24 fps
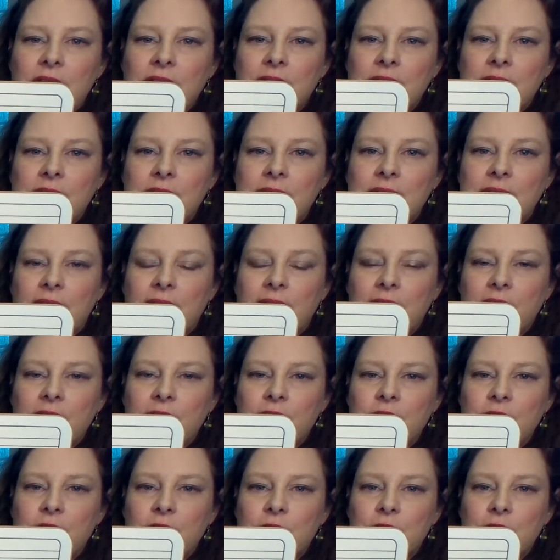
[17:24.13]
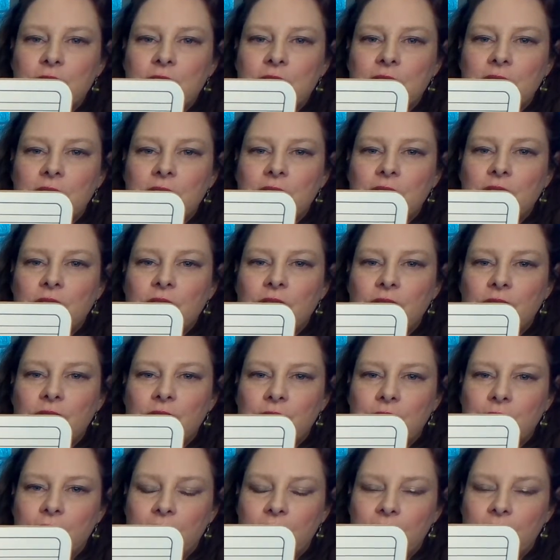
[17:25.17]
second inversion,
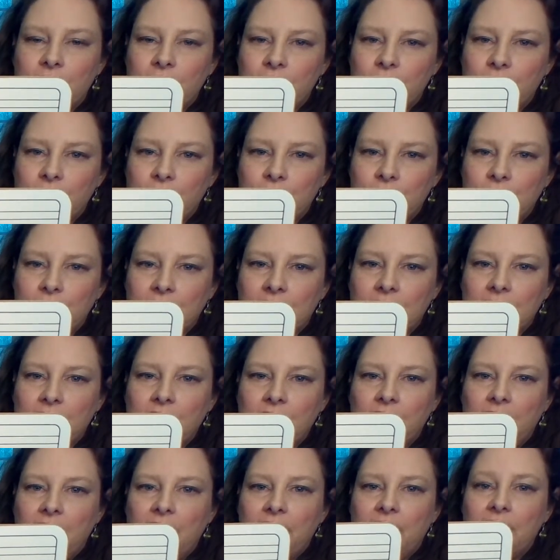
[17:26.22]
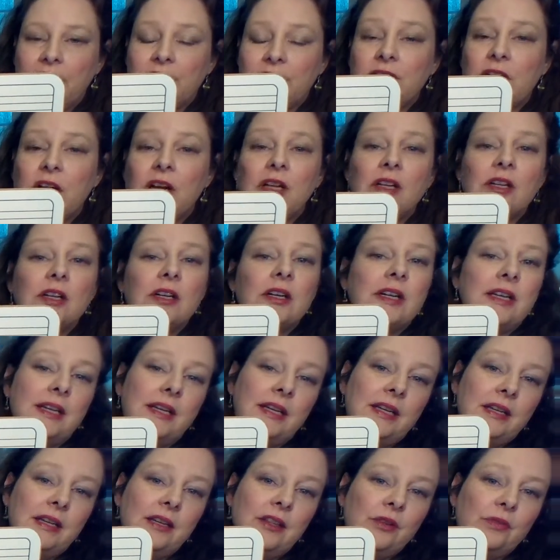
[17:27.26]
third inversion, and I've colored
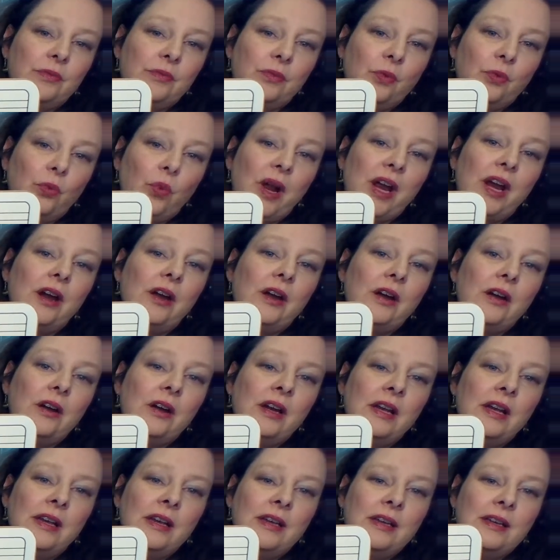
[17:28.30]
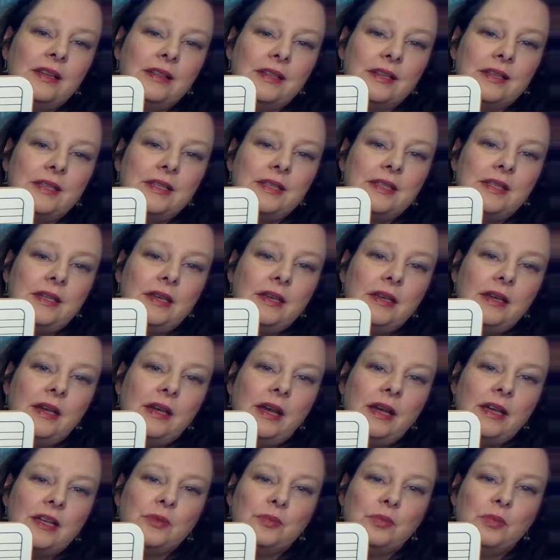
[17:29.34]
in where the C
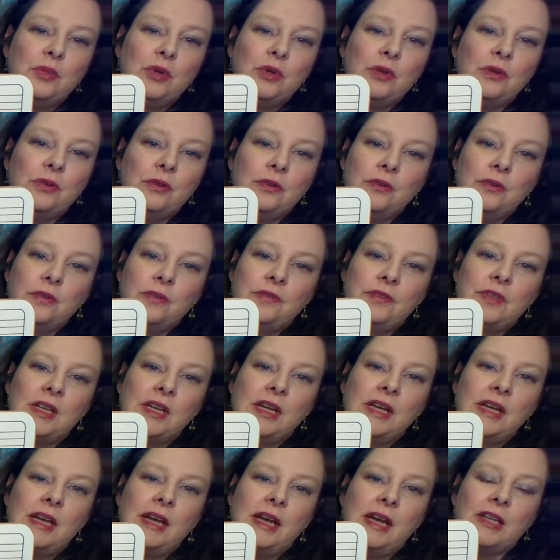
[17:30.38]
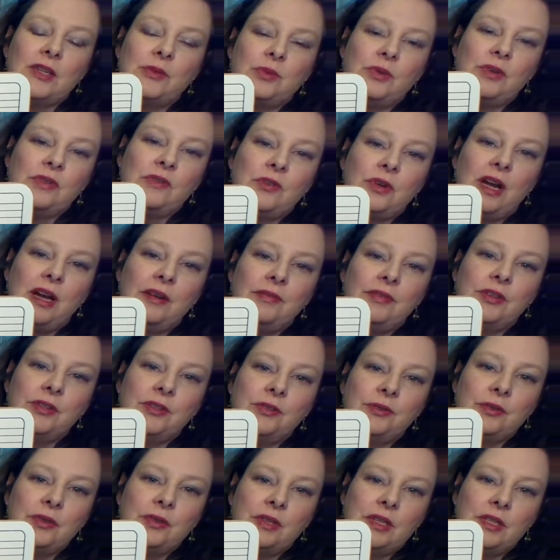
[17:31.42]
has moved as we've traveled
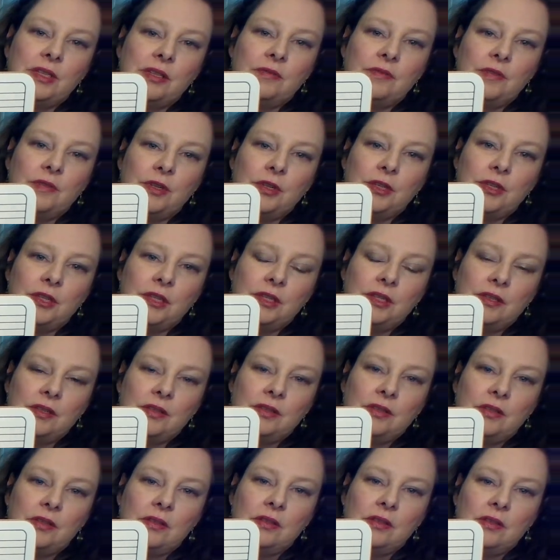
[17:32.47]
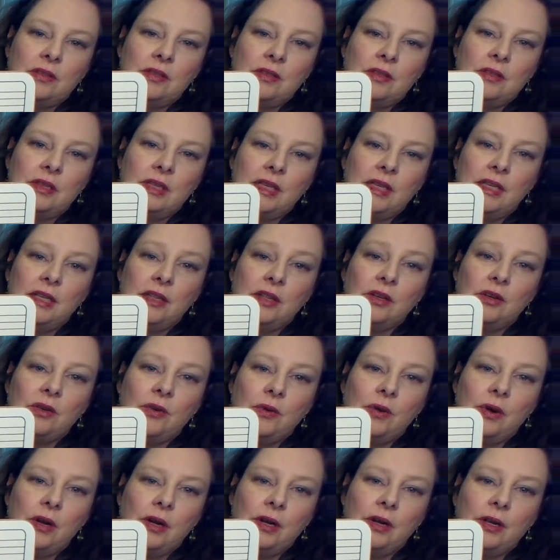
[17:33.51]
through these inversions in the
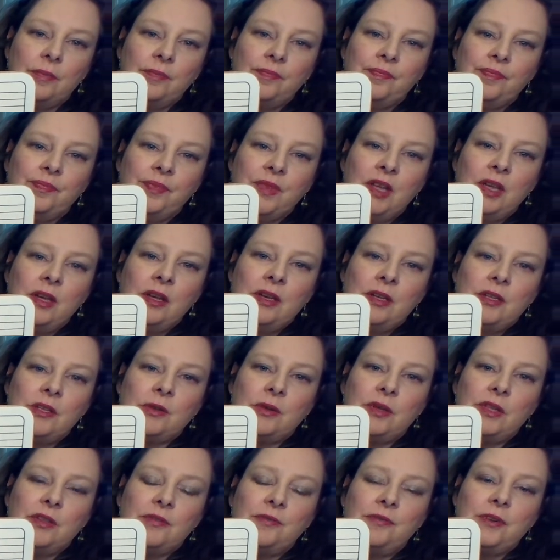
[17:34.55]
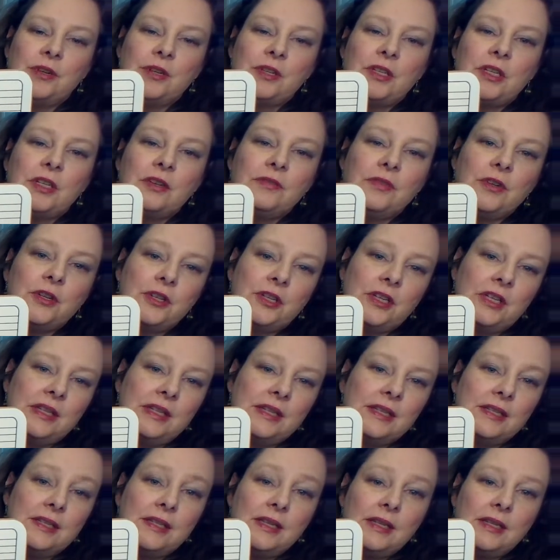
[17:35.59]
chord. So in the first inversion, the
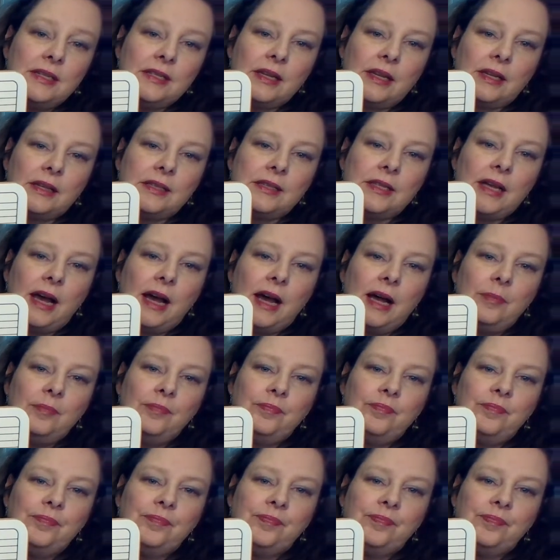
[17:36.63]
C is on the top.